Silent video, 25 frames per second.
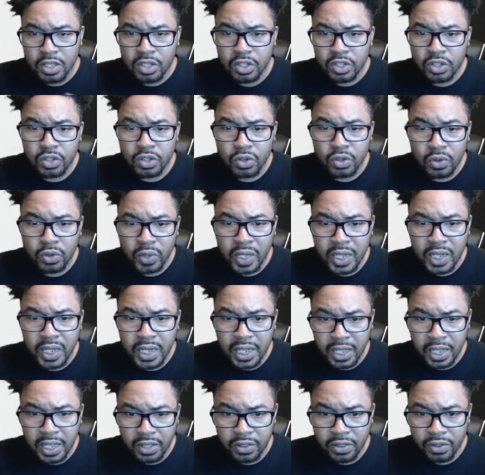You can
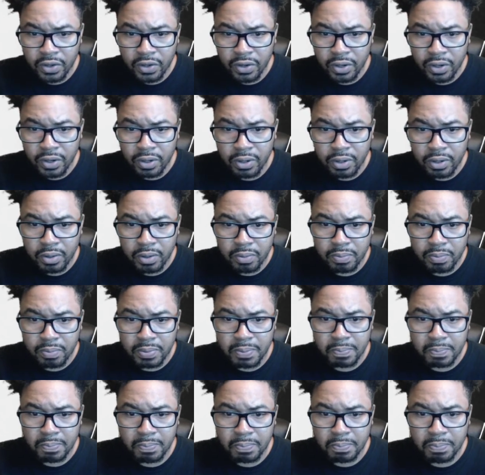either
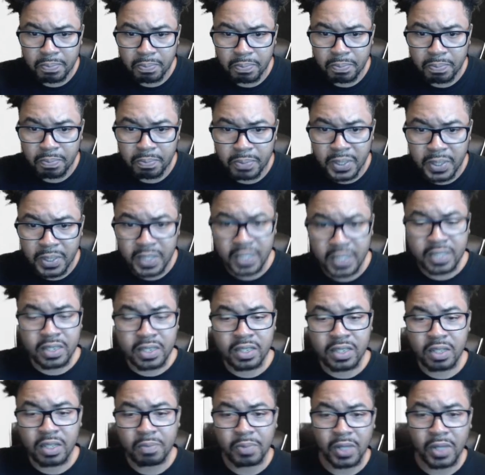put this
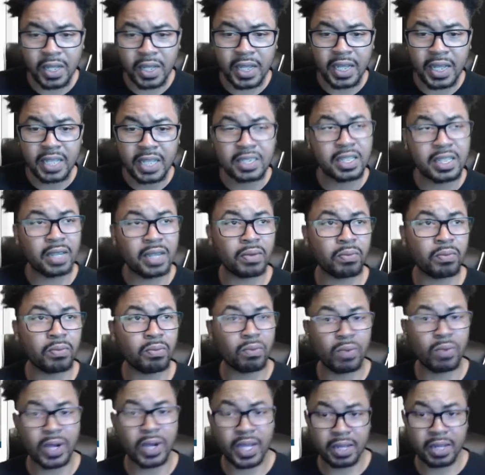into play as a
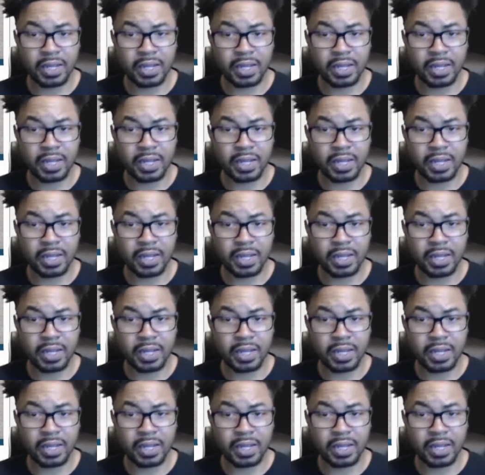red